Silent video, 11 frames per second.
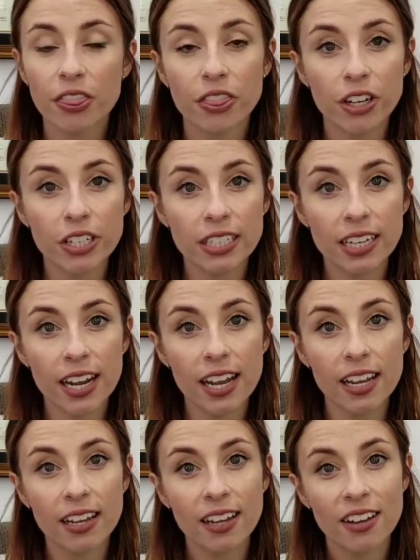
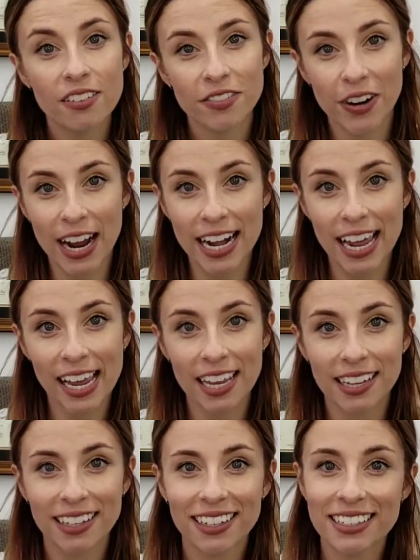Thursday, Friday,
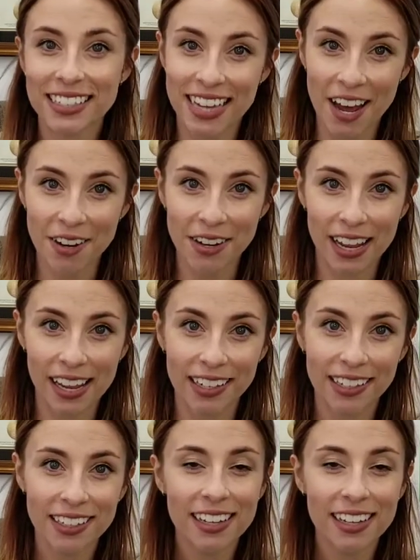Saturday,